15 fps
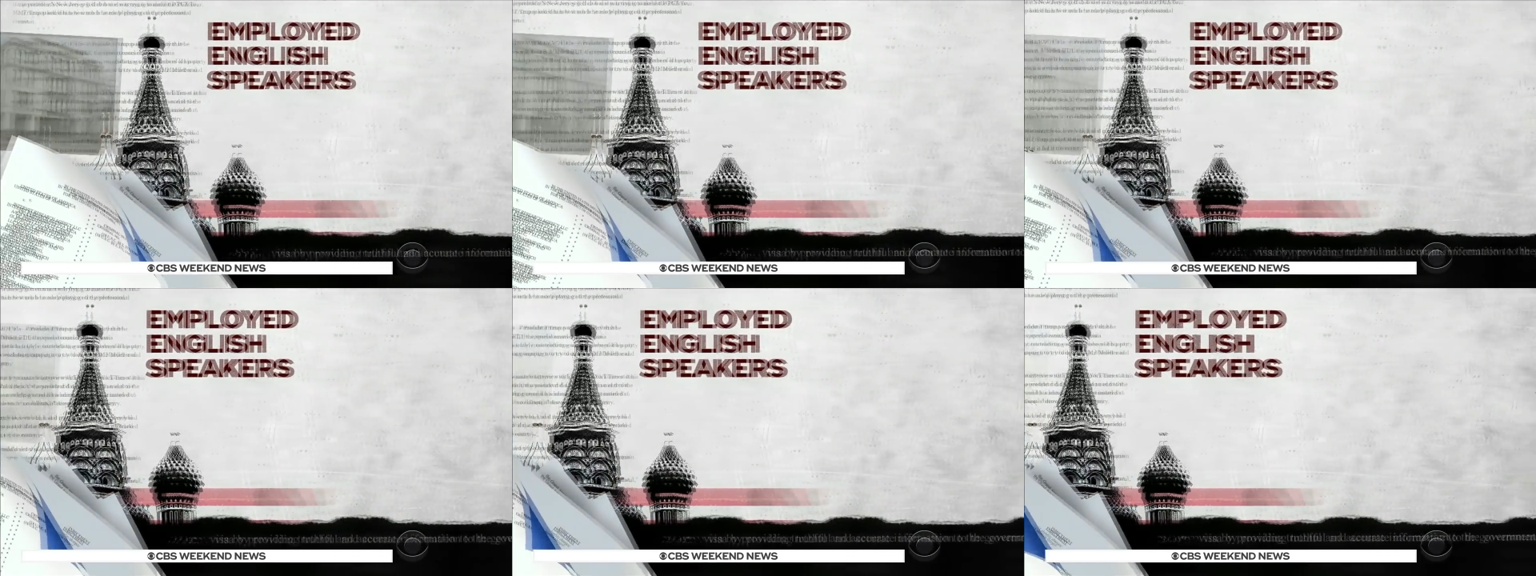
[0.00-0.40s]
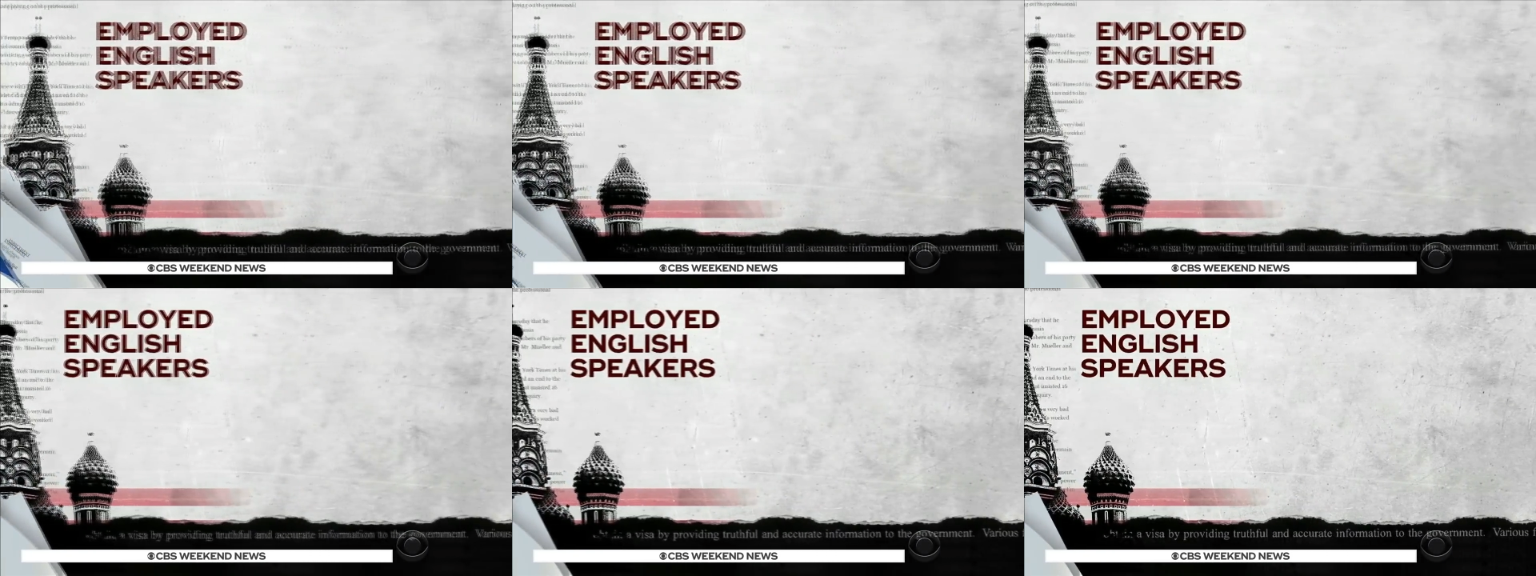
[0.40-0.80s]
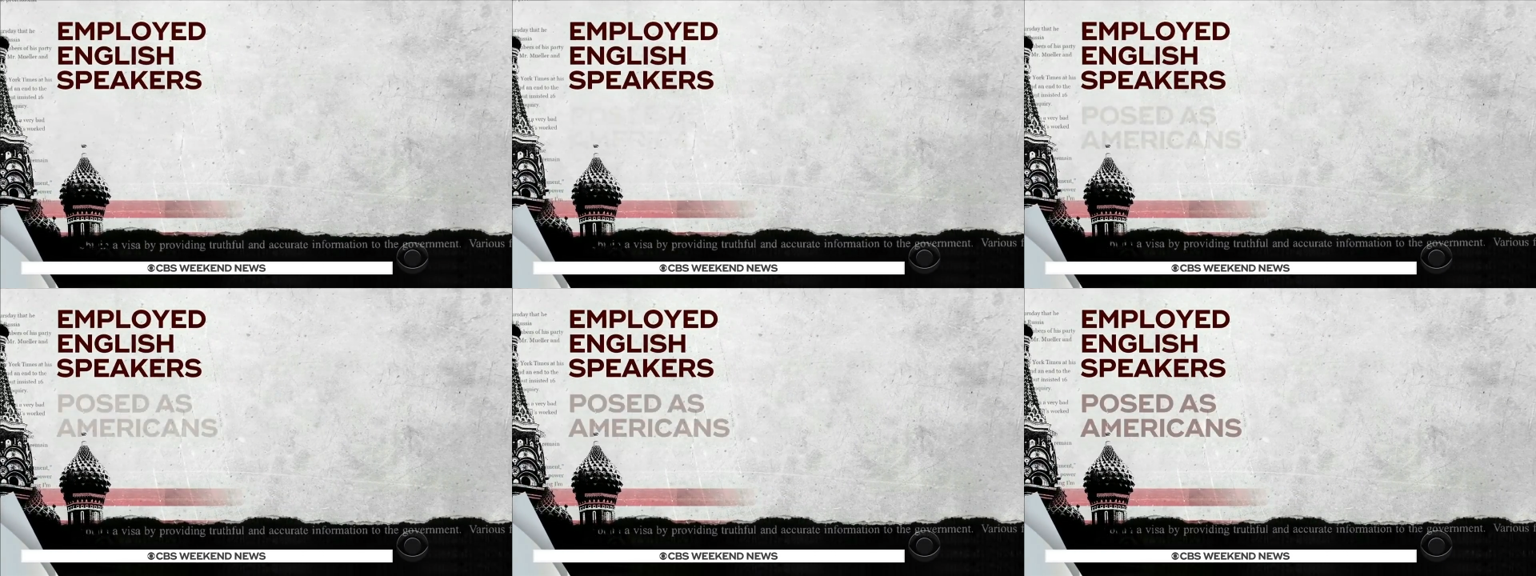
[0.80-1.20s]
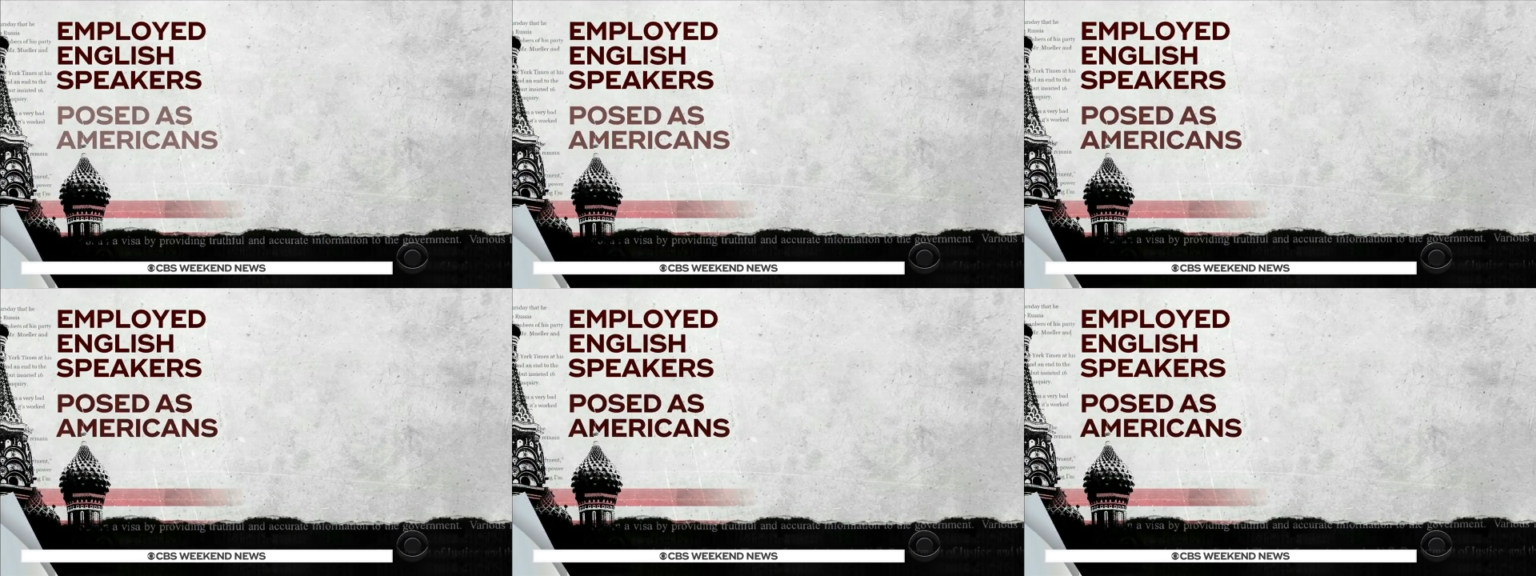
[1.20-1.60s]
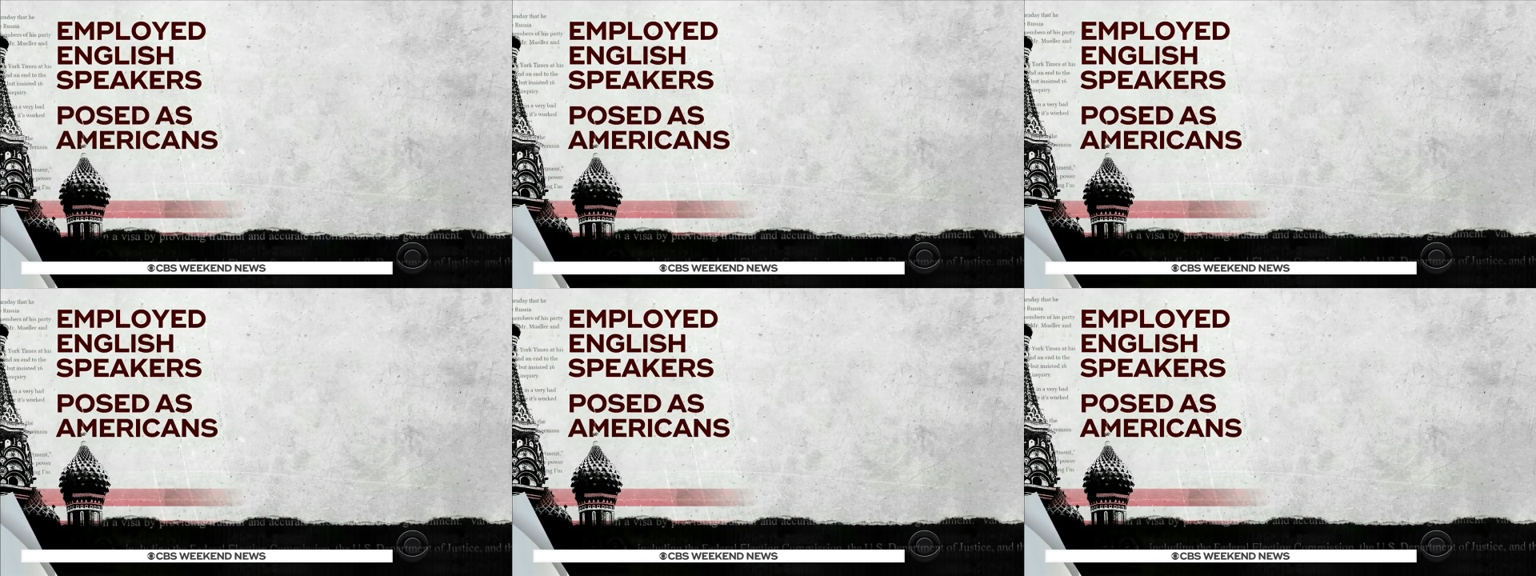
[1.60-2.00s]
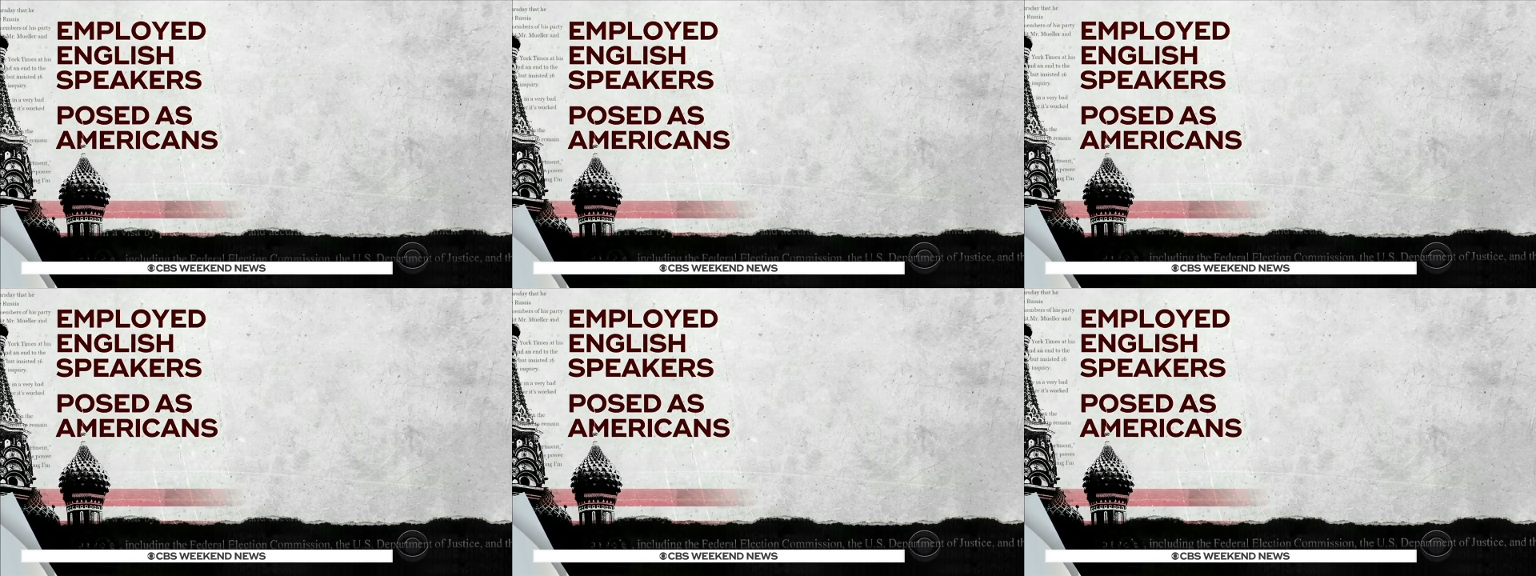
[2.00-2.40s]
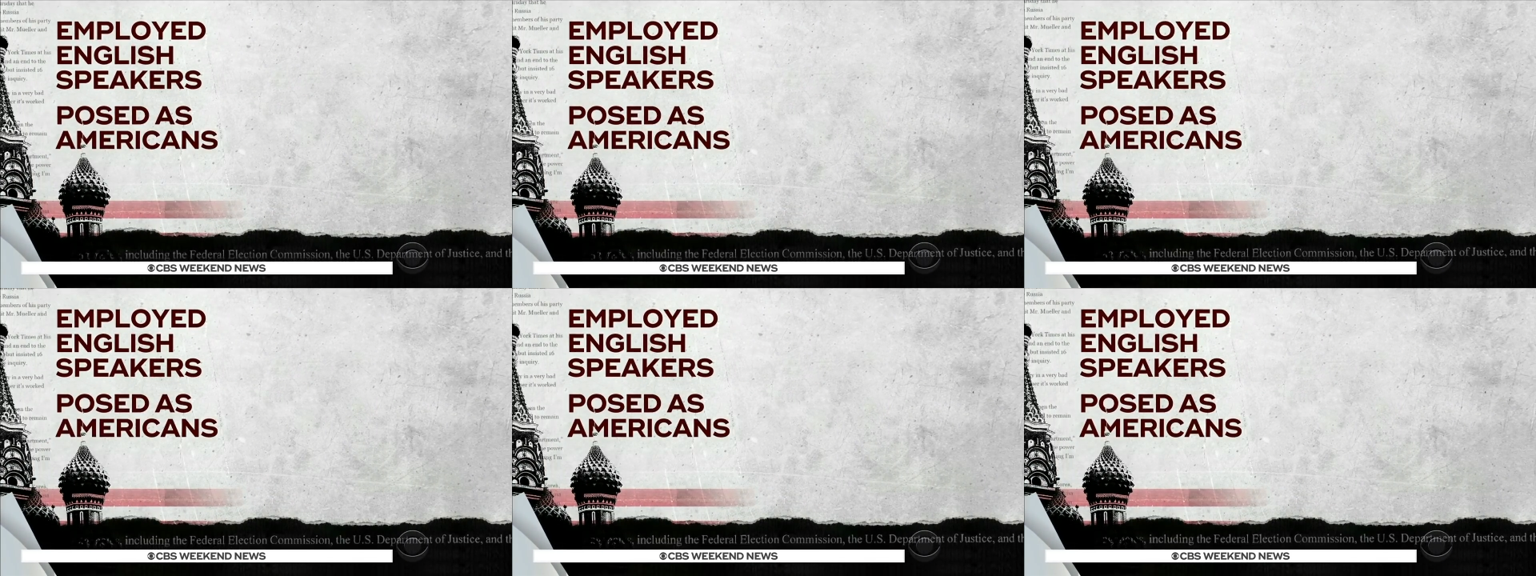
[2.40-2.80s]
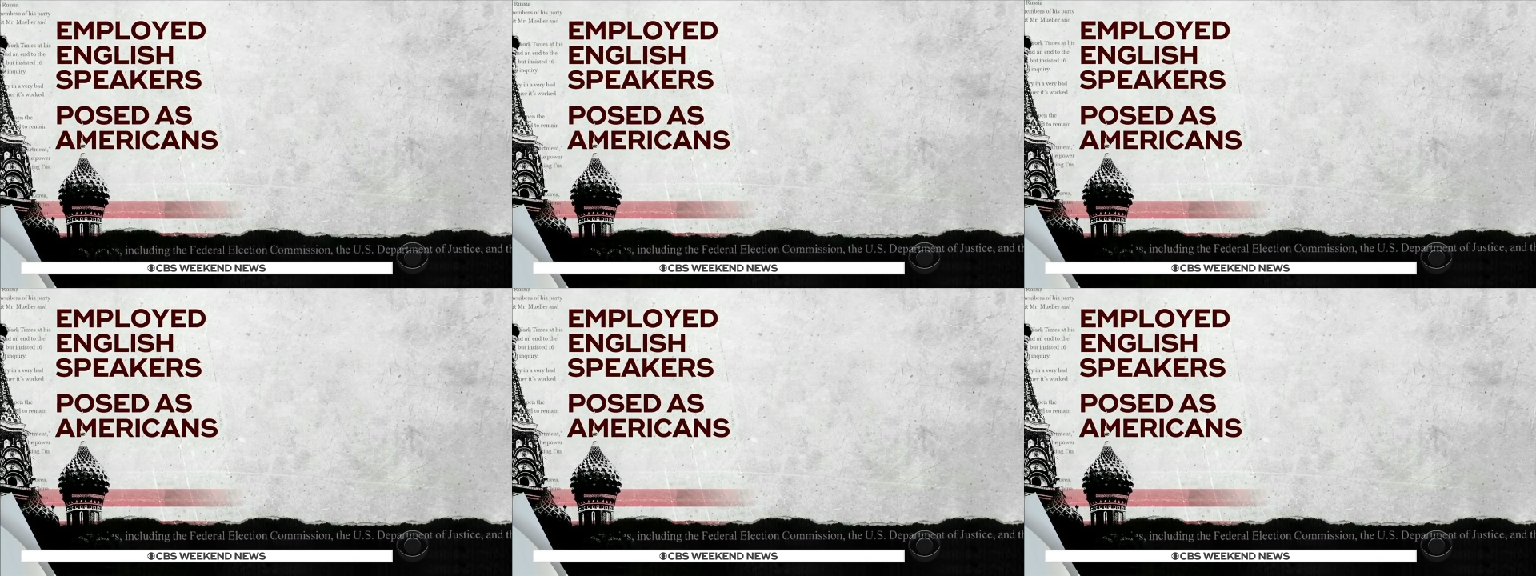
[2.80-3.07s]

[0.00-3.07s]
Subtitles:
[unreadable: no face in view]